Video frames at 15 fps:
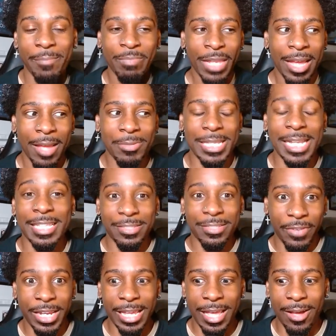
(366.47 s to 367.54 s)
It was like
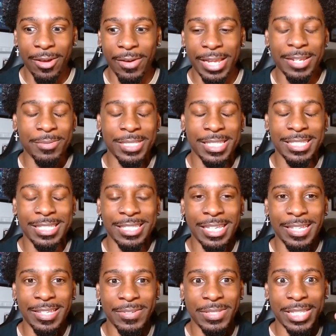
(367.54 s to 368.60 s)
this video, and it
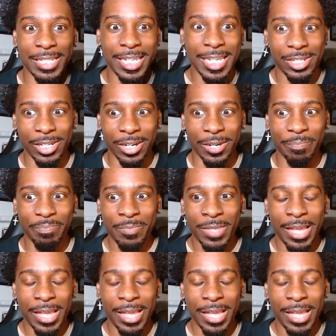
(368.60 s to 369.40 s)
was a teacher,